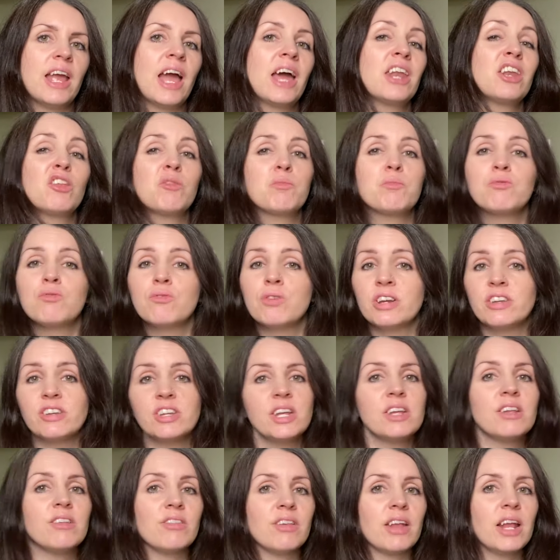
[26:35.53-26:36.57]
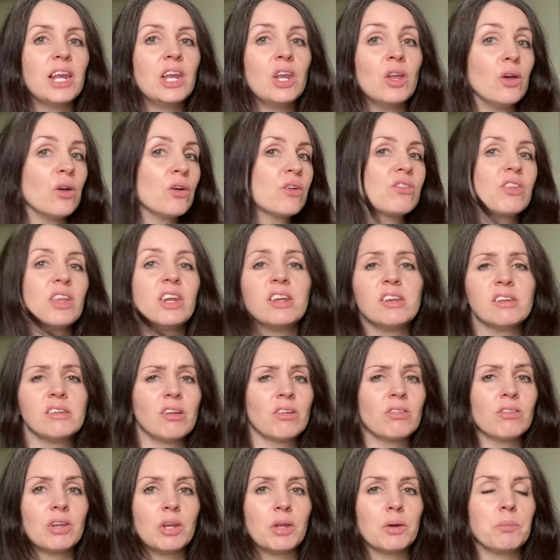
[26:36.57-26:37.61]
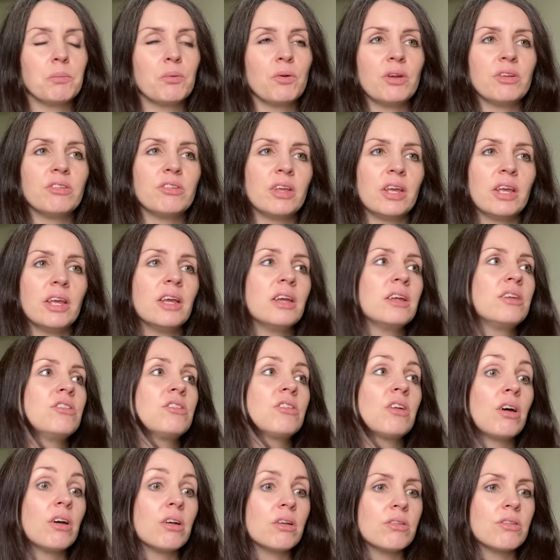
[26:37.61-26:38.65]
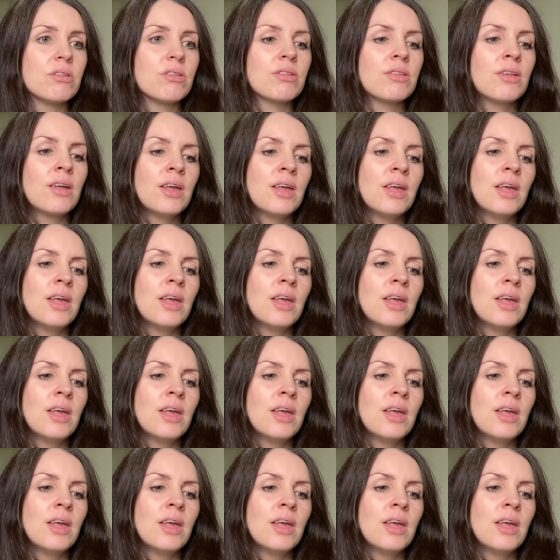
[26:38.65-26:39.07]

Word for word: And as pretty as it looks, and it does look pretty, it does.